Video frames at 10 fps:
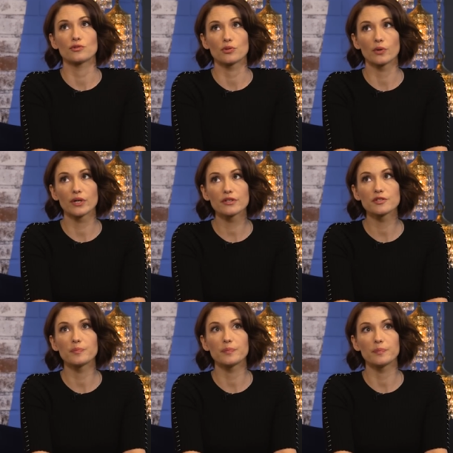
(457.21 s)

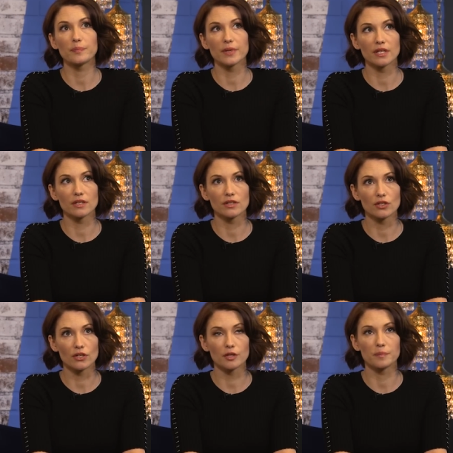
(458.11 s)
Twitter's been
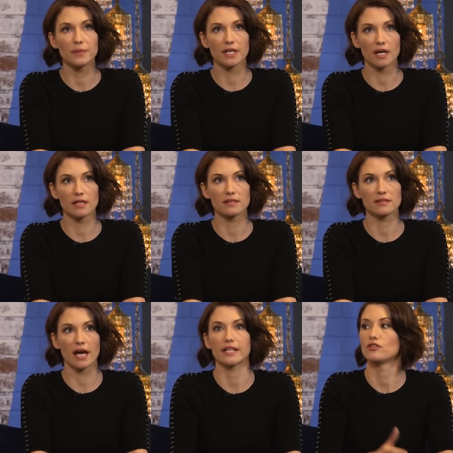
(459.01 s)
good
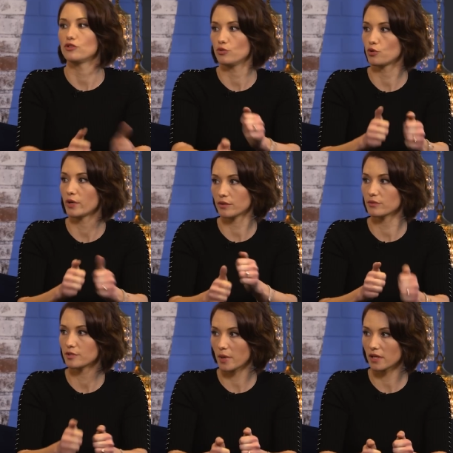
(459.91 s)
because I can do quick
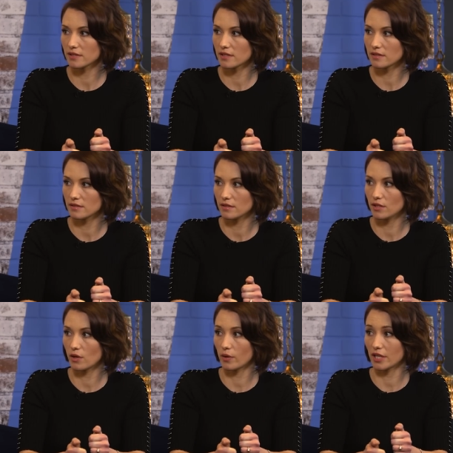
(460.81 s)
responses,
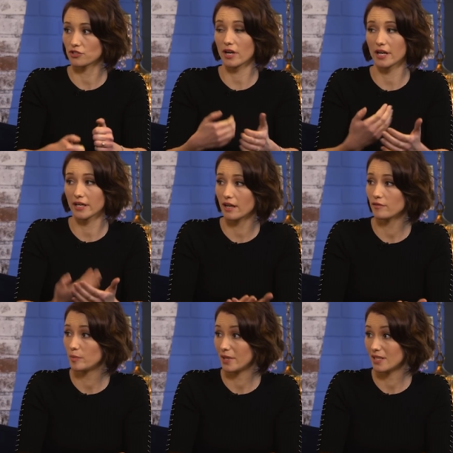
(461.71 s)
you know, mm-hmm. and I try to get
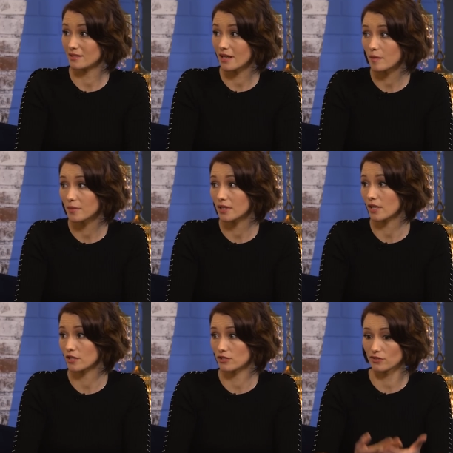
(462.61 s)
everybody's name in
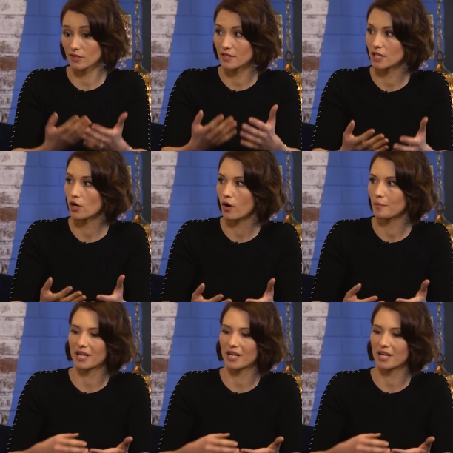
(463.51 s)
there just that they know I'm